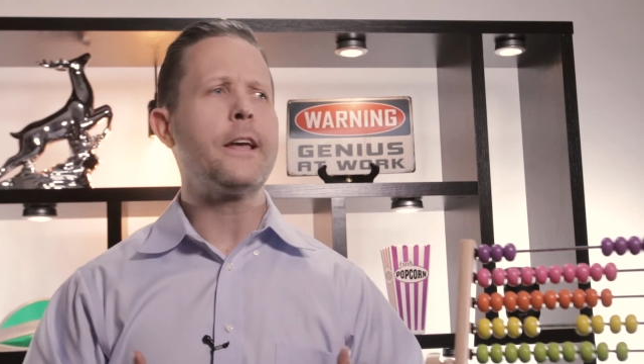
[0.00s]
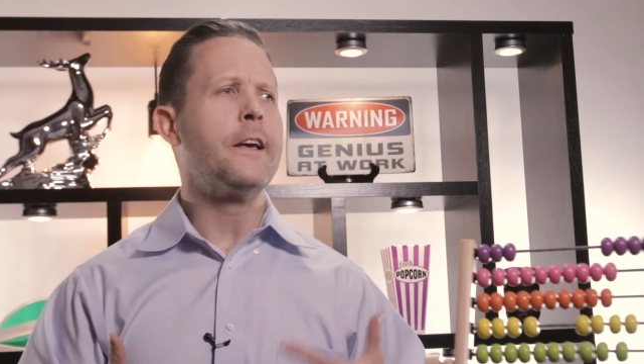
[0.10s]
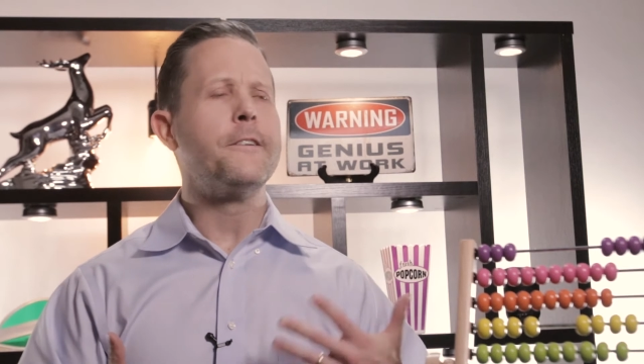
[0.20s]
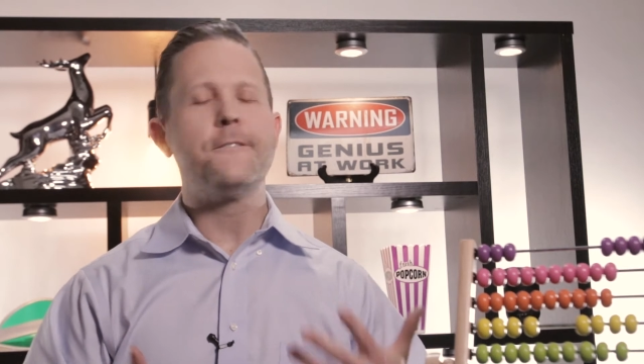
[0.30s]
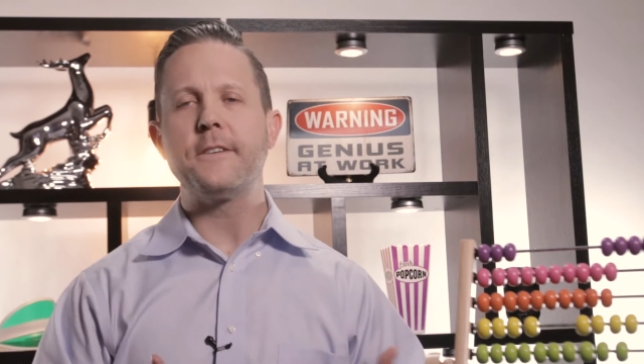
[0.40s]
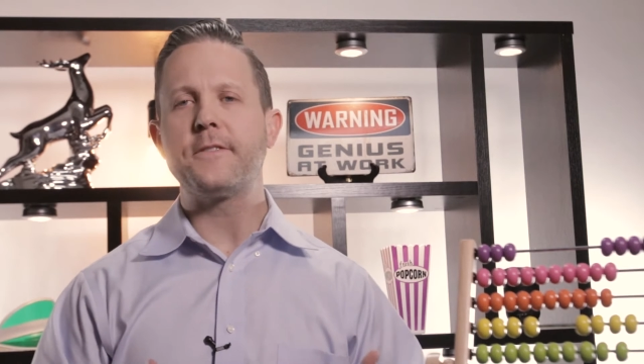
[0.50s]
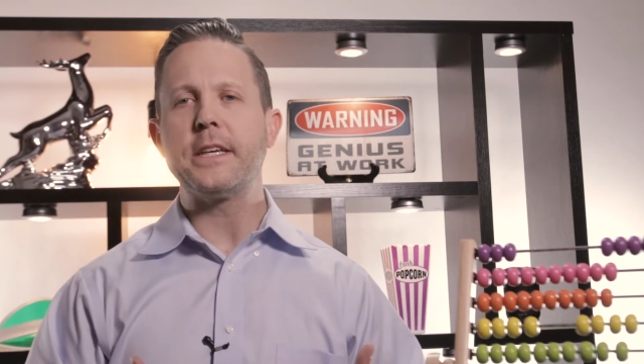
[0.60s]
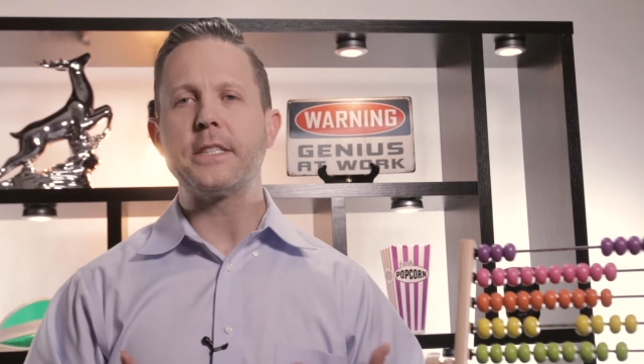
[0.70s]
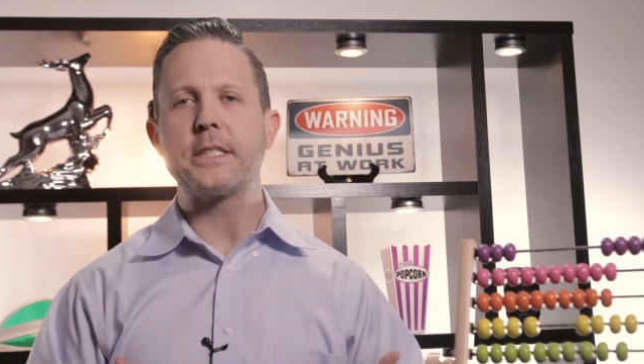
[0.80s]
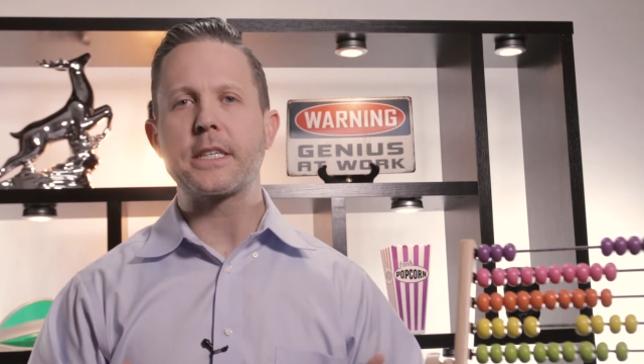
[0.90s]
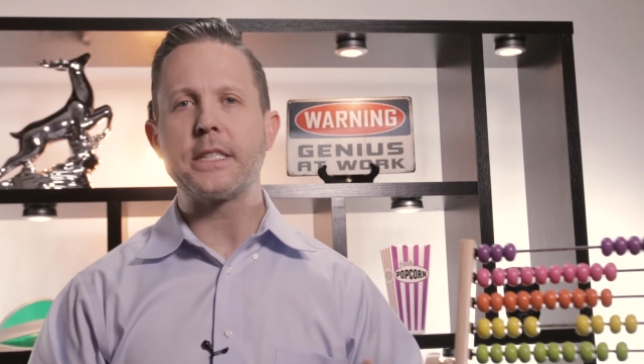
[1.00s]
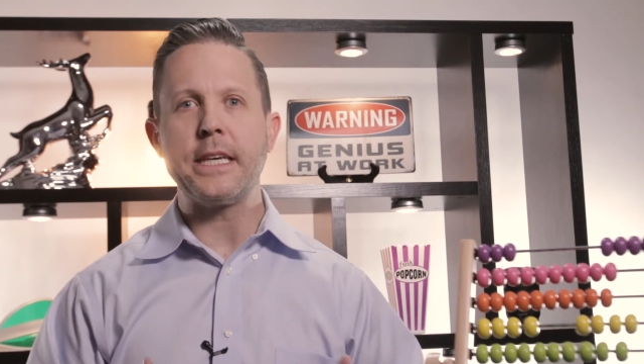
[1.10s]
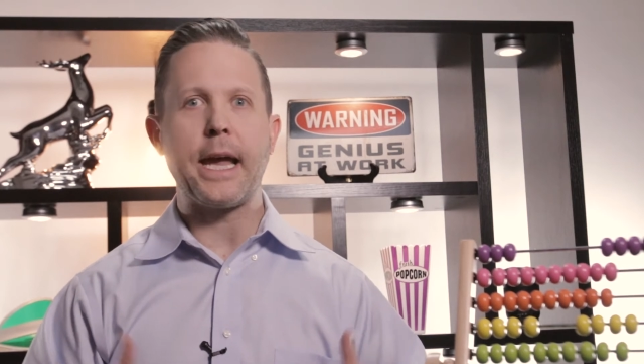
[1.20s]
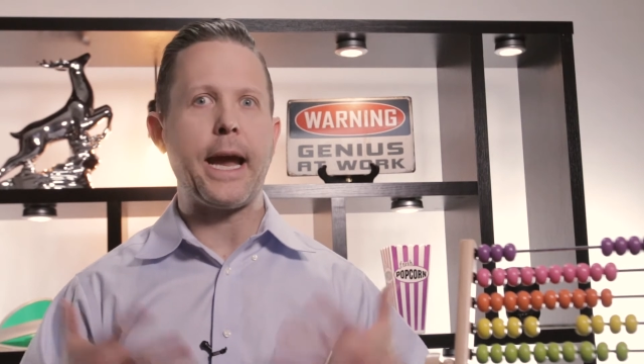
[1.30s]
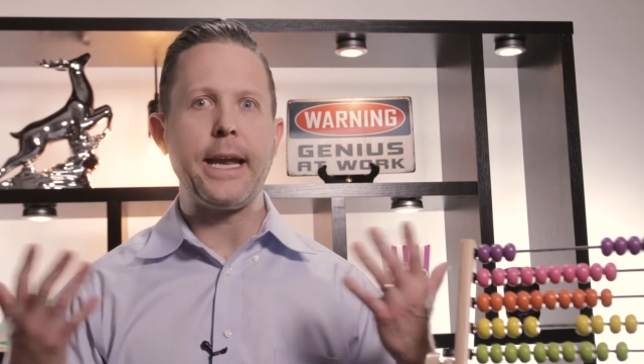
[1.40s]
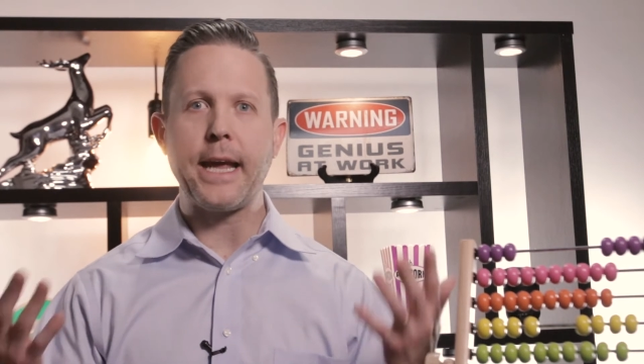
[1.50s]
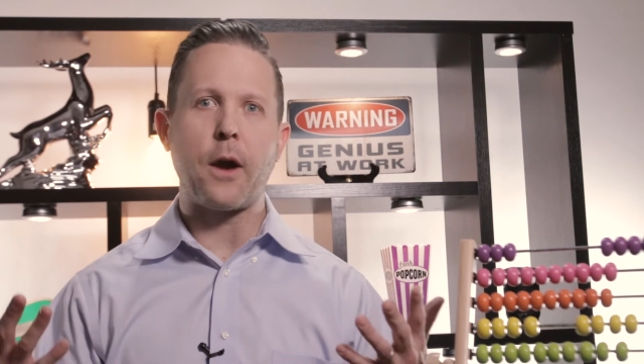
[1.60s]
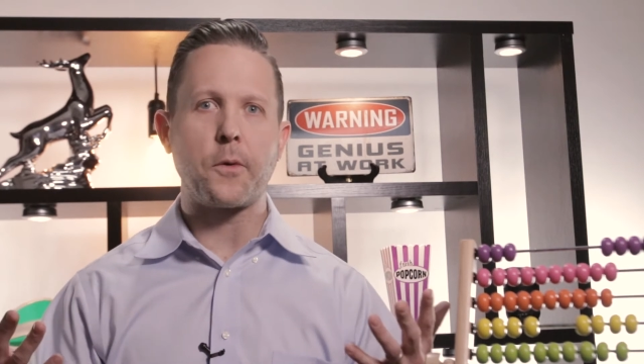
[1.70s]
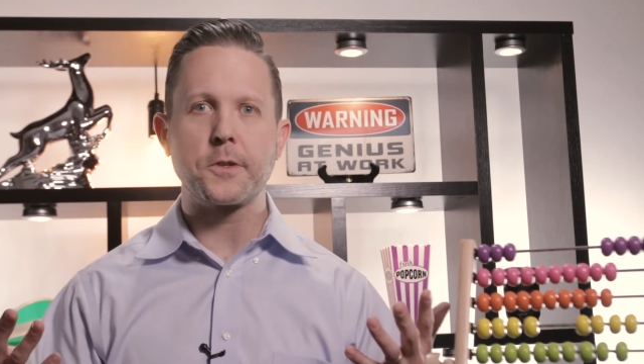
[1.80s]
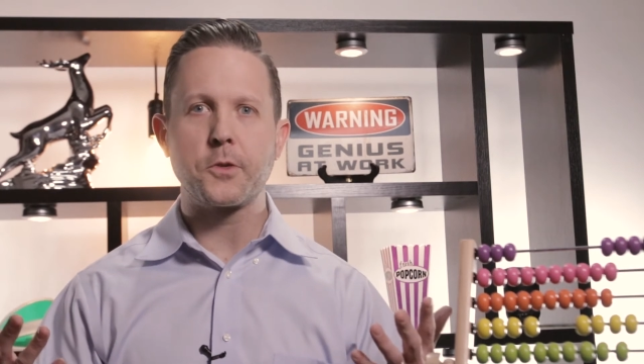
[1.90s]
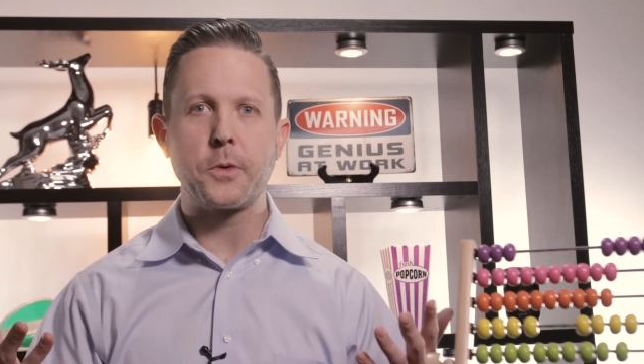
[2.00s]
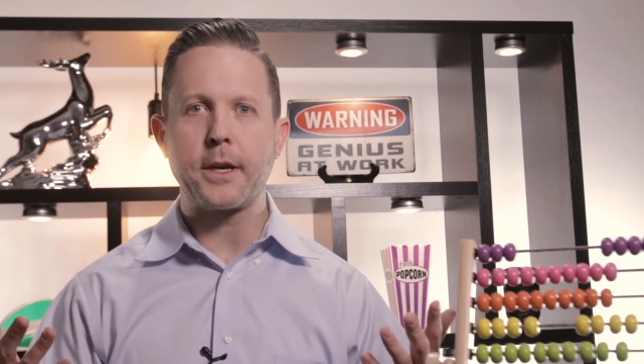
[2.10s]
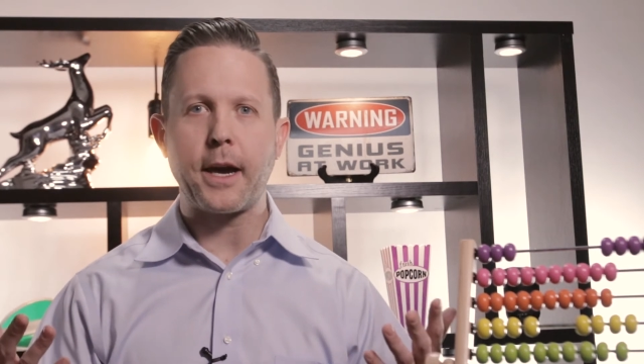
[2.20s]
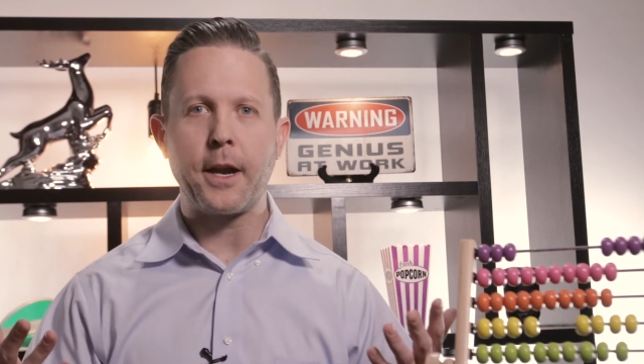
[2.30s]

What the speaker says: 50, 60, 80 hours a week.